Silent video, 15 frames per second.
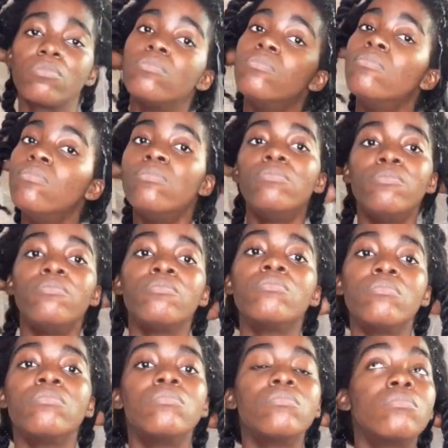So the first
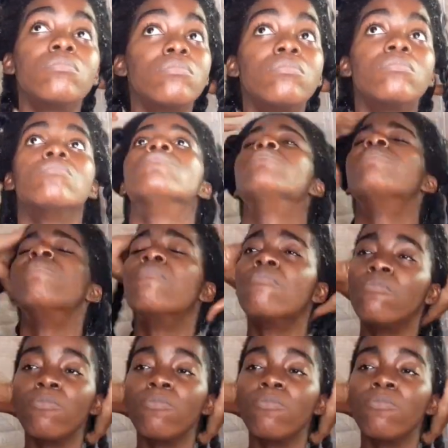thing is I ensured I